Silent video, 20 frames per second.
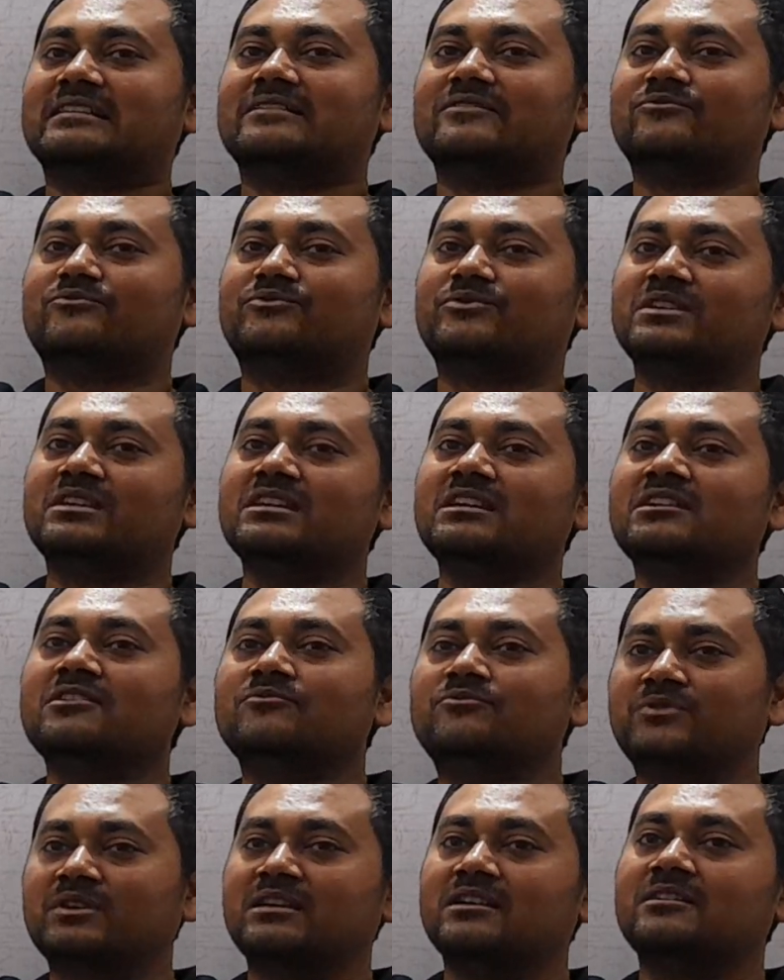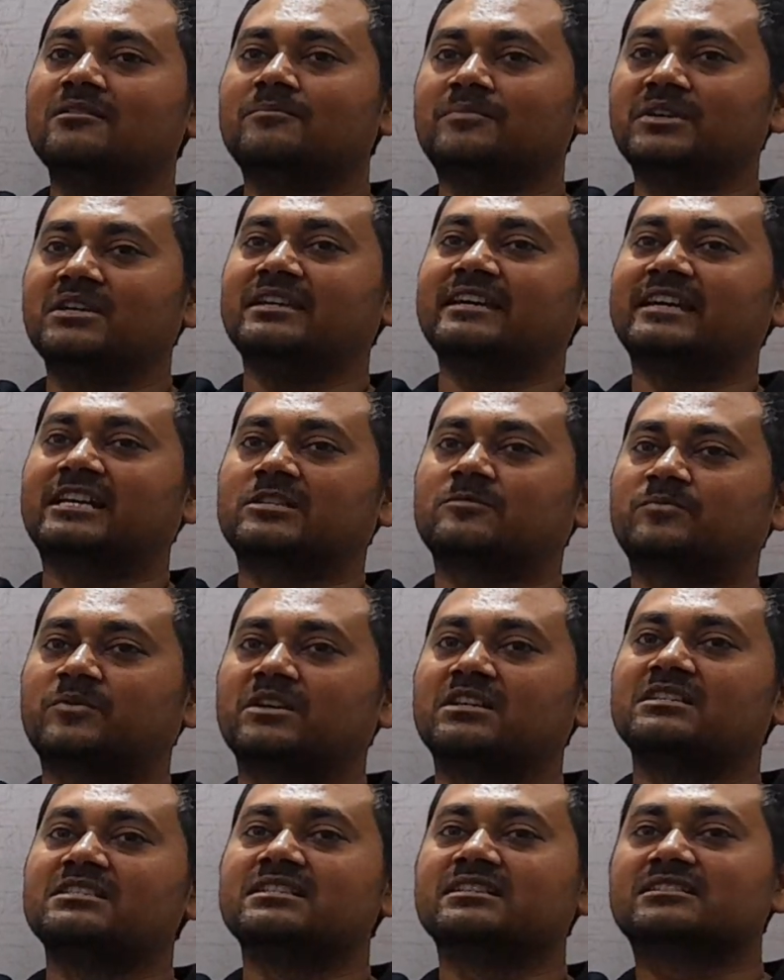we will be
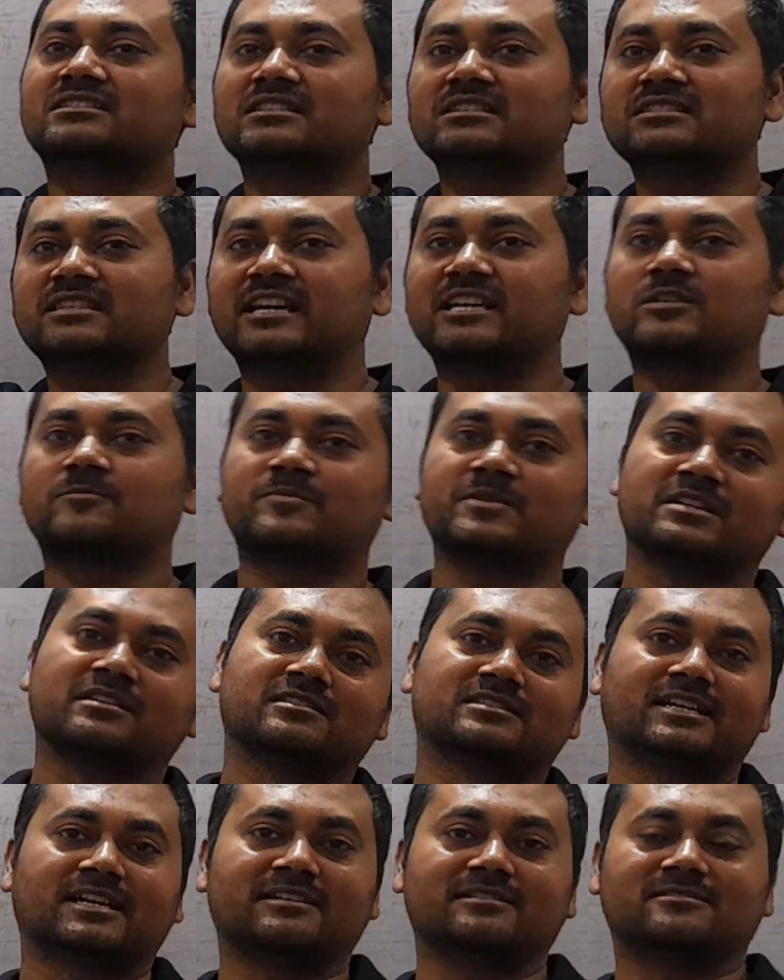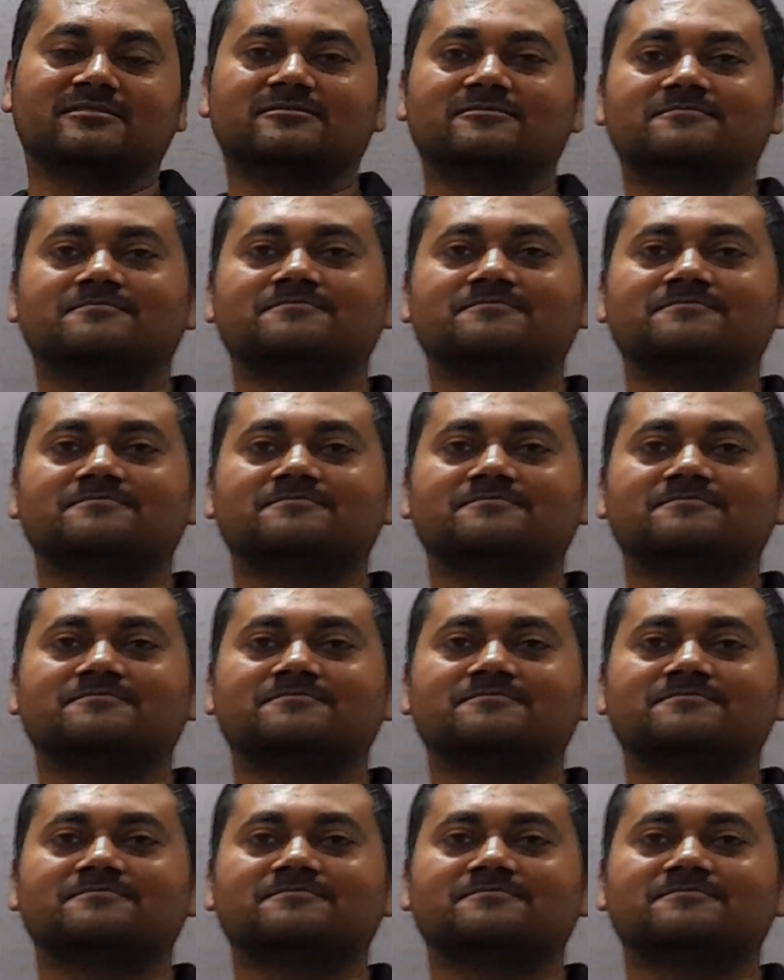experiencing the spring tide.